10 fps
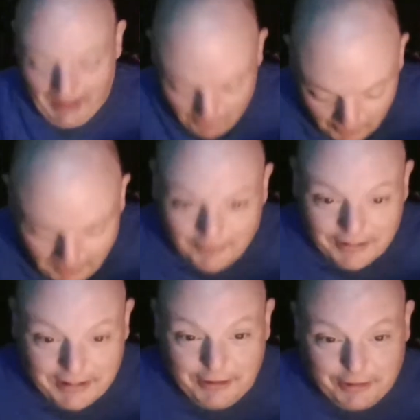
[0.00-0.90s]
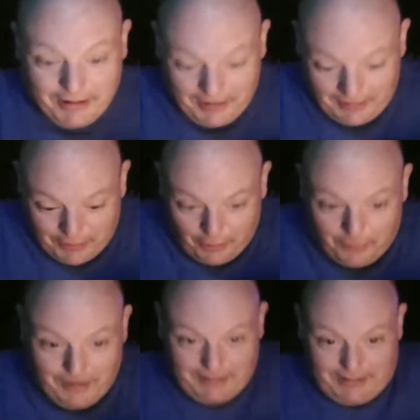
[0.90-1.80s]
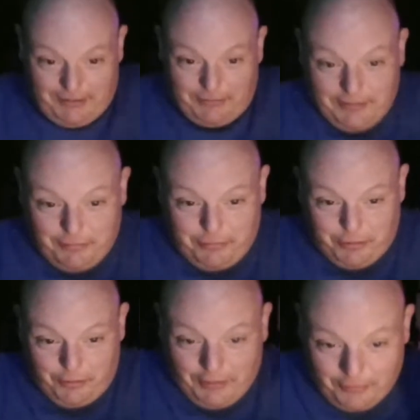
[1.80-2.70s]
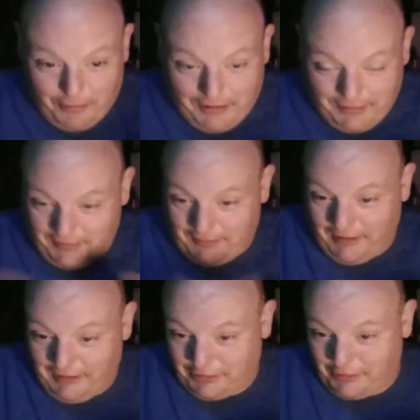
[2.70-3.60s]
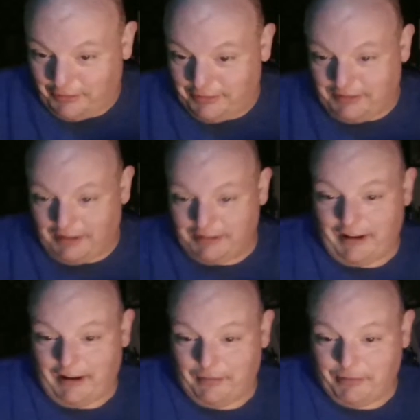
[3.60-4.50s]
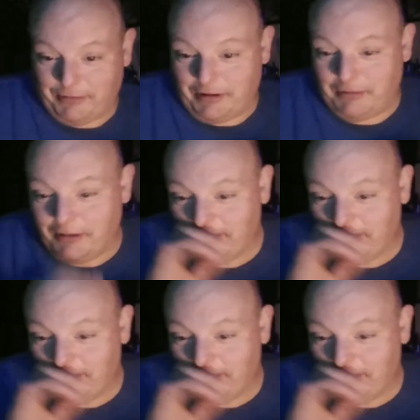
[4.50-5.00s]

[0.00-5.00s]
I work off a TV tray and a tub, guys, to keep the computer at the right height, so that happens sometimes.